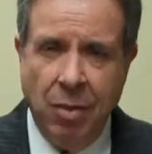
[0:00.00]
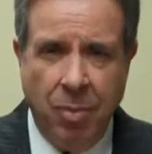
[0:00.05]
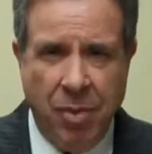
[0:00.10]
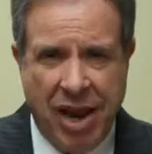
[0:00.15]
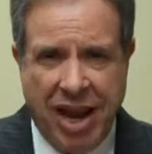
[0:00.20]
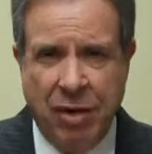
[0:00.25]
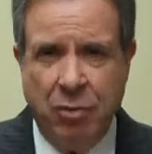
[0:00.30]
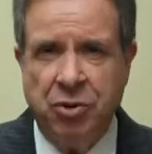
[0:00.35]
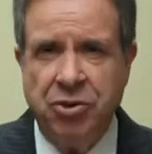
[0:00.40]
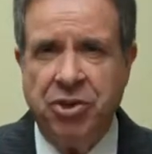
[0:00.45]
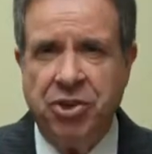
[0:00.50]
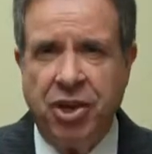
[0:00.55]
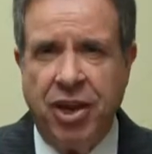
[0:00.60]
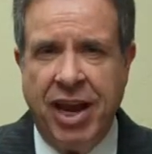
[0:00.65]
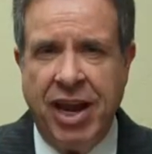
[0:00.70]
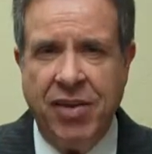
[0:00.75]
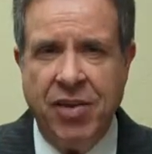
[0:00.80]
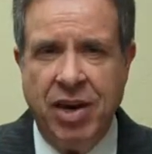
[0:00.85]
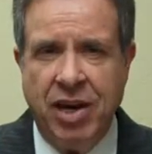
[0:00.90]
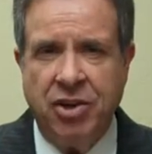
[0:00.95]
Many will
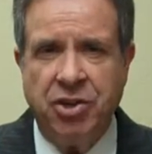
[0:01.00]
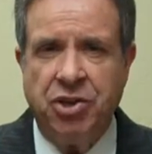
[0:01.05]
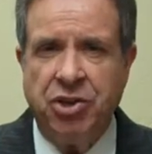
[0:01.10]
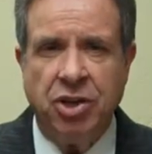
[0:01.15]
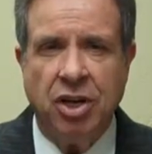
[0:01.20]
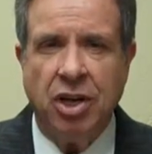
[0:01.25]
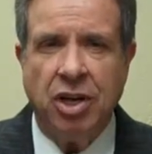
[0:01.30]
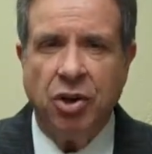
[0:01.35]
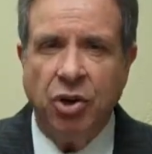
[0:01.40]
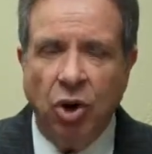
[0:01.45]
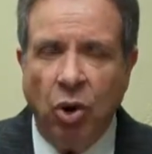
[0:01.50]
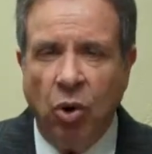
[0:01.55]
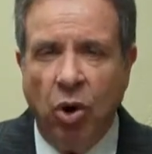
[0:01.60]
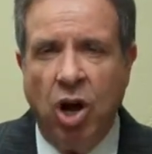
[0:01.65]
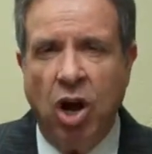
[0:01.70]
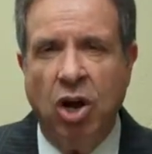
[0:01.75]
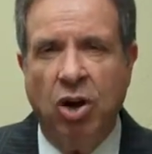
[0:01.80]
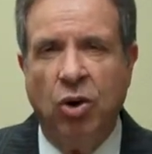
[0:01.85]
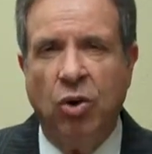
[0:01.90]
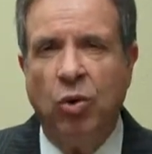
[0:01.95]
say that it's uh, no
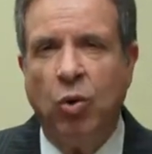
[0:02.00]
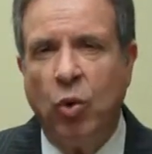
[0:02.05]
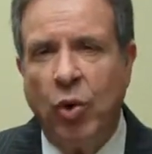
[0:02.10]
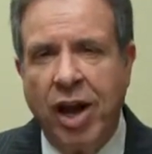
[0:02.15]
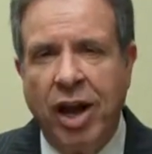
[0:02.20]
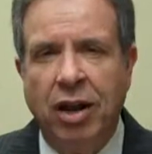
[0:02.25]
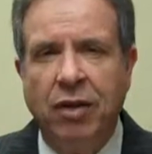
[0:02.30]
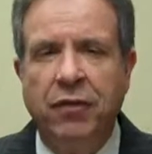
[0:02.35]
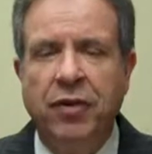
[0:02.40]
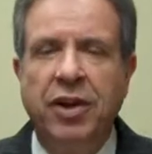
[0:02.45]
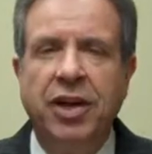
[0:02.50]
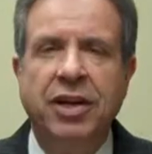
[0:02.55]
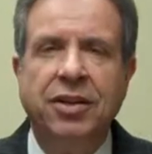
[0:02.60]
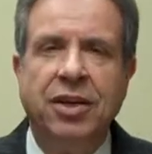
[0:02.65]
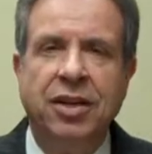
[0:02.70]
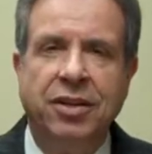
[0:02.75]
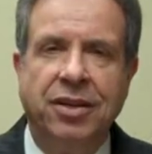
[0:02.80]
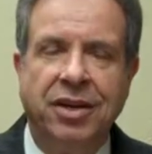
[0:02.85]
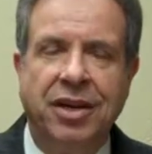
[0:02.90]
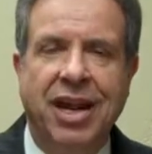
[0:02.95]
longer
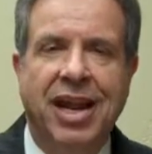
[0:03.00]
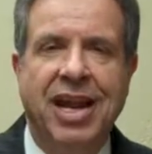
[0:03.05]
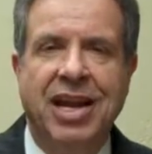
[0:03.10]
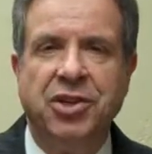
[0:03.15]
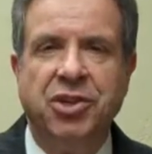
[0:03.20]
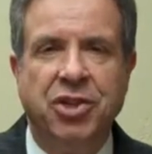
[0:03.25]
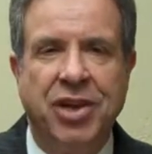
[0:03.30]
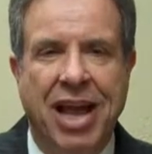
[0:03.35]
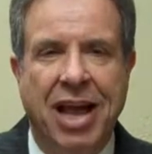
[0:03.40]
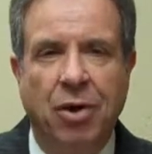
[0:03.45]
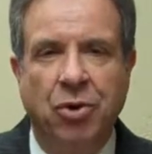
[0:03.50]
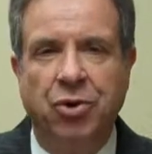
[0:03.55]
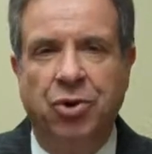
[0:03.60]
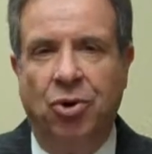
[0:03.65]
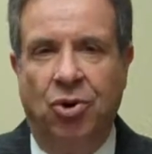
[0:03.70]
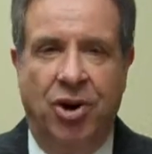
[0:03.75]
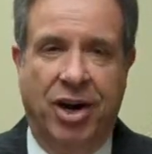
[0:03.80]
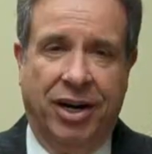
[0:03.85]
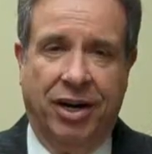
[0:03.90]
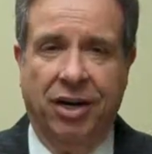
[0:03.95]
relevant in today's
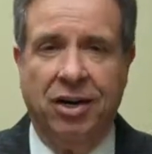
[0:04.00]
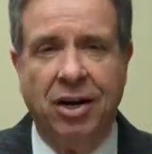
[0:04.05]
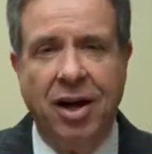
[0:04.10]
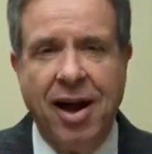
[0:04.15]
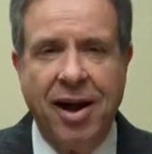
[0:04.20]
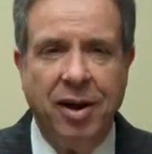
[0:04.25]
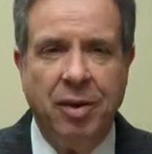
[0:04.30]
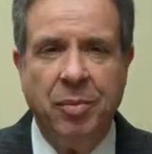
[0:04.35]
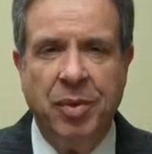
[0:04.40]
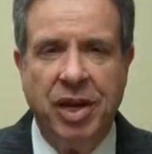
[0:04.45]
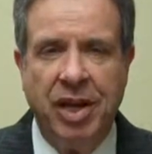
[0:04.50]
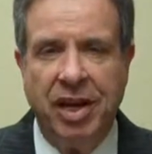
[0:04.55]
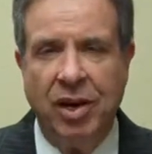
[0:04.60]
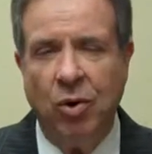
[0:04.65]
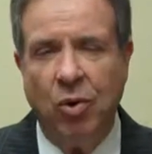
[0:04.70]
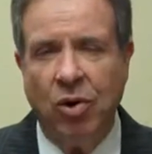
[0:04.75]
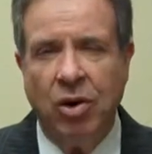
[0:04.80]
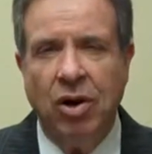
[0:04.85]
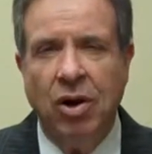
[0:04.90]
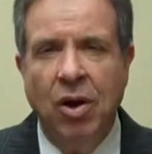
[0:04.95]
downturning economy
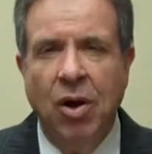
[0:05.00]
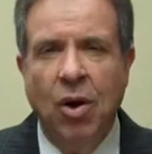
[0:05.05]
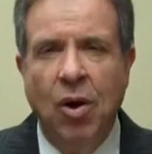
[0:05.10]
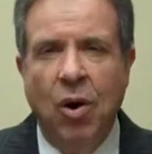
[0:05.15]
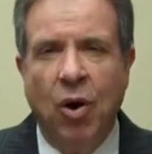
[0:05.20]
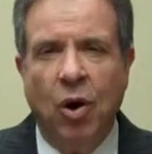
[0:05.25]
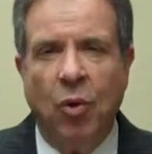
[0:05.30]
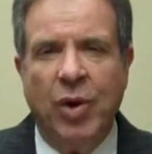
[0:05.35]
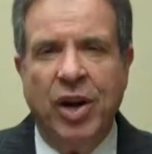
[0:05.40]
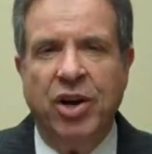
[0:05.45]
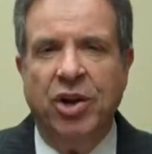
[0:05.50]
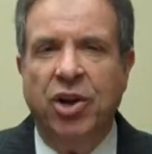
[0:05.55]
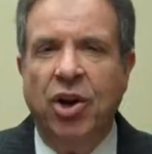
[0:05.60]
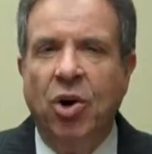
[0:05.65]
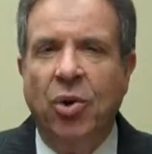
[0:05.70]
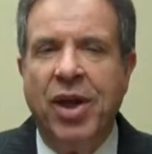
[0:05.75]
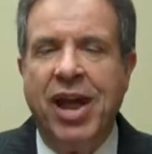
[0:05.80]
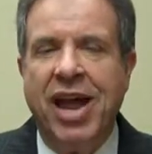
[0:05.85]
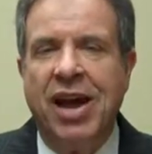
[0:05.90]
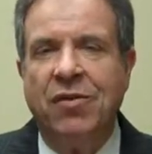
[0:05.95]
or or we
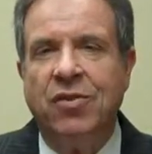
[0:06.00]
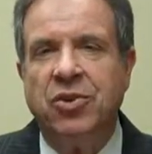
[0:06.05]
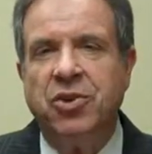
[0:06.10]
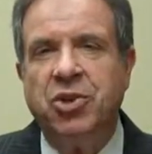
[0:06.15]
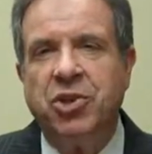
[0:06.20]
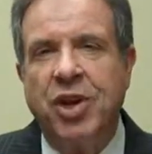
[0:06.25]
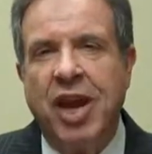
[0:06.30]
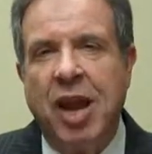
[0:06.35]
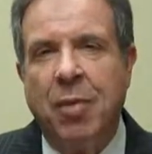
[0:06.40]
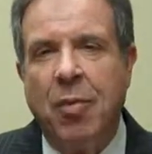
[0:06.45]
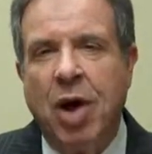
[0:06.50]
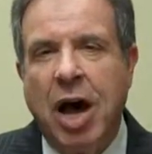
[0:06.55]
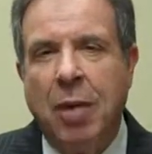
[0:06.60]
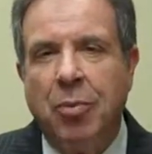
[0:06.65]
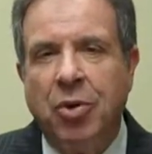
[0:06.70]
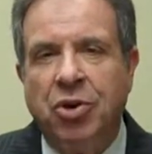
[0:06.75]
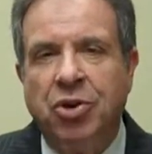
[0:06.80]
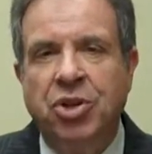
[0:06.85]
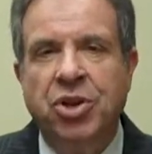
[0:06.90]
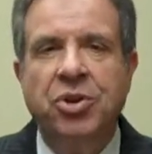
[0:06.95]
don't have the same
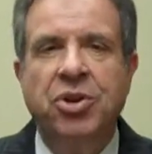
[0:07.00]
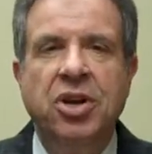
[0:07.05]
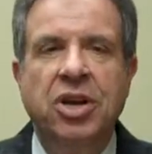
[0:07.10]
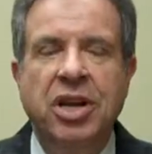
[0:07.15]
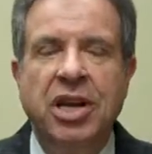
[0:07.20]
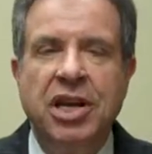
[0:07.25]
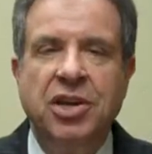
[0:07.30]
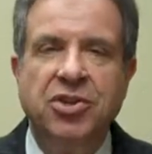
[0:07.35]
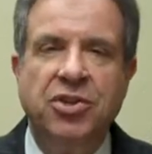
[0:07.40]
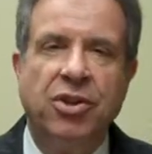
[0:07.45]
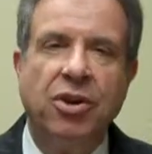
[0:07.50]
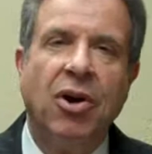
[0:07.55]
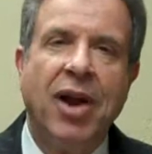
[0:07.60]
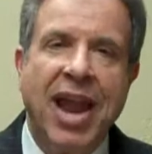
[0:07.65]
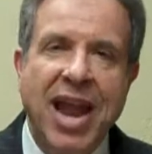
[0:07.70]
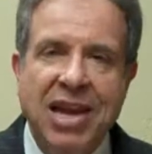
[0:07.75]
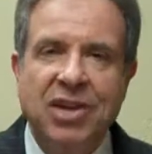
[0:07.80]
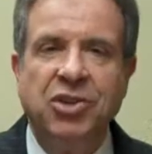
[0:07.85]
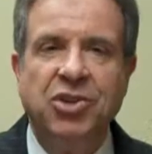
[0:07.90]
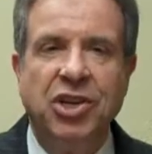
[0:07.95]
opportunities that our
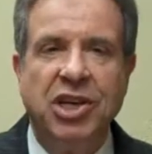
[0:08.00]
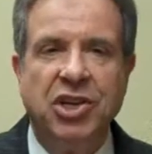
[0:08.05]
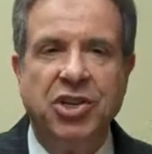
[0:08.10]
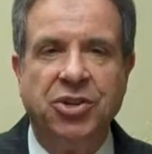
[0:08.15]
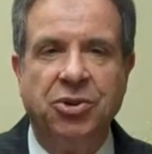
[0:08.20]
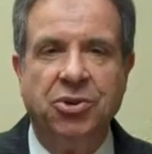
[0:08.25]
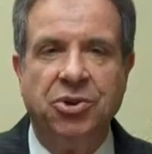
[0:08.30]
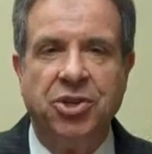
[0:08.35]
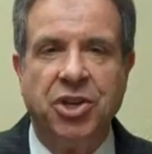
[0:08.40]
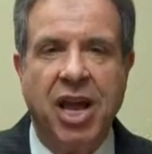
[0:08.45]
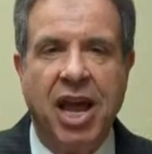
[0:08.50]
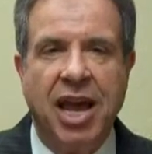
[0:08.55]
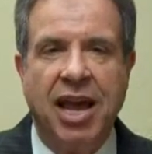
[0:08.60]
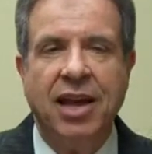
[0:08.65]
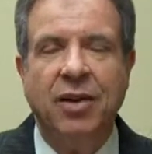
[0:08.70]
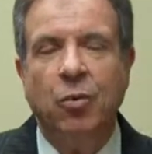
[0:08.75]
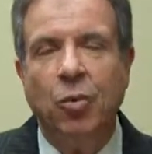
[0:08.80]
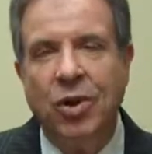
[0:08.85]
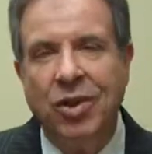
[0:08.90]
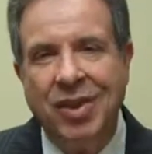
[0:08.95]
ancestors
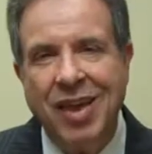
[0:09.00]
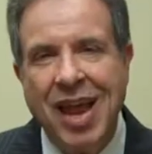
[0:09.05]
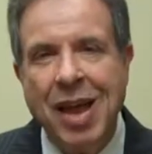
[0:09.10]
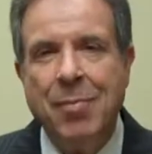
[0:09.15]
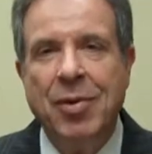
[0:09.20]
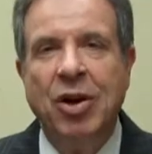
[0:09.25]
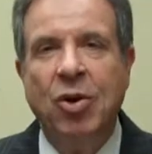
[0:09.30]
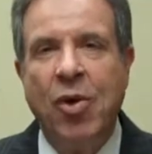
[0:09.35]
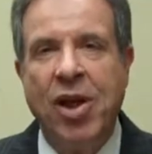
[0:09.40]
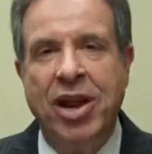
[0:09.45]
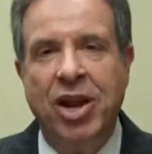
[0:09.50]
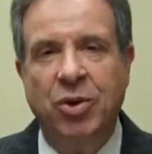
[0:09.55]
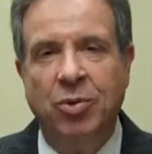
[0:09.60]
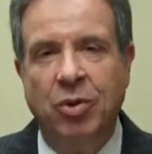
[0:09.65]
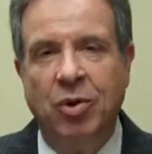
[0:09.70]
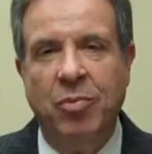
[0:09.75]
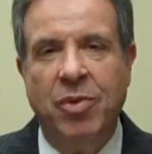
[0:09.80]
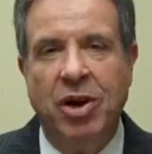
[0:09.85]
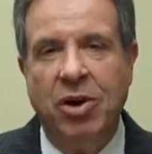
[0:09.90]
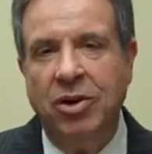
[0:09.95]
had when they immigrated
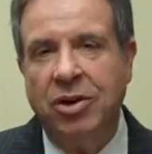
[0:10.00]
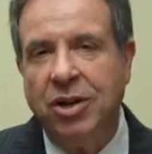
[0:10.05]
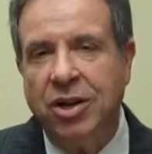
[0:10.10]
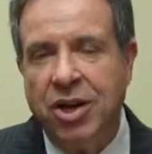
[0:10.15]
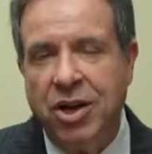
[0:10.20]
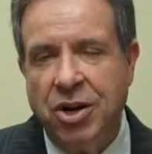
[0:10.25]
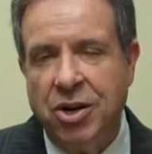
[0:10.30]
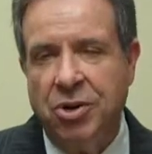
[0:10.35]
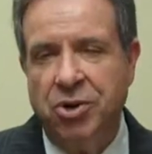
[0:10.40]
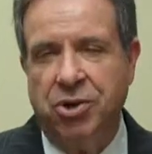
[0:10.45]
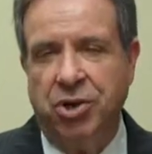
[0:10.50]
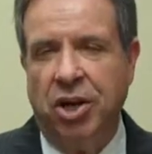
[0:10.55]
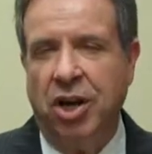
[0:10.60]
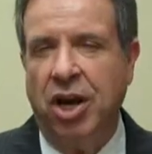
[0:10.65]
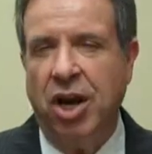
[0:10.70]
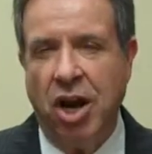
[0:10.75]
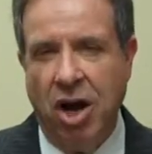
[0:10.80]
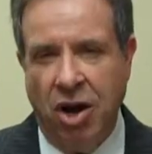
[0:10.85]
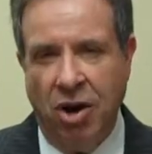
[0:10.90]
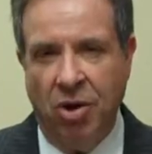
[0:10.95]
to America years
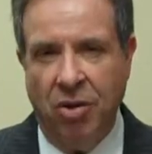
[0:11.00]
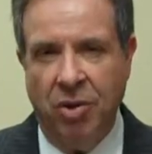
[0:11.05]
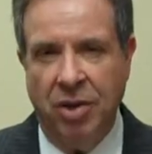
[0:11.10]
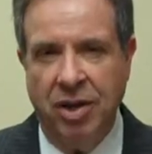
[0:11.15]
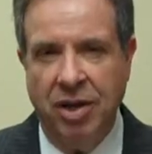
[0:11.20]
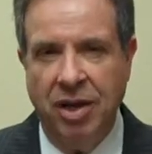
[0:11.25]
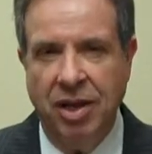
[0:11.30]
ago.